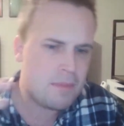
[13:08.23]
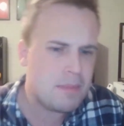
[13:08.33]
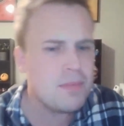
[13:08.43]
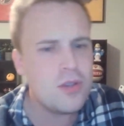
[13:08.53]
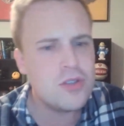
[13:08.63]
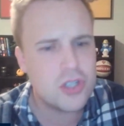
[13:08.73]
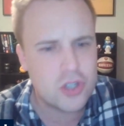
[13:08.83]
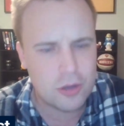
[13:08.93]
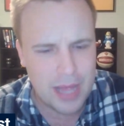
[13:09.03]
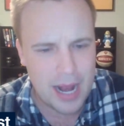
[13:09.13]
people use this
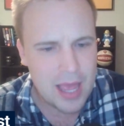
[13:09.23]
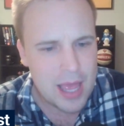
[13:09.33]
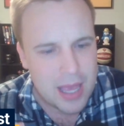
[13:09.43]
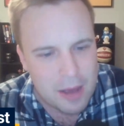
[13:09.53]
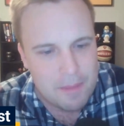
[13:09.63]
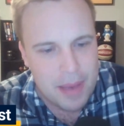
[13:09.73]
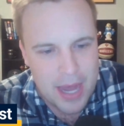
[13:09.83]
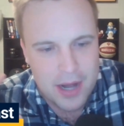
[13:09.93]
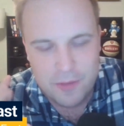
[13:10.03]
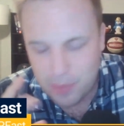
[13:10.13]
term a lot, competitive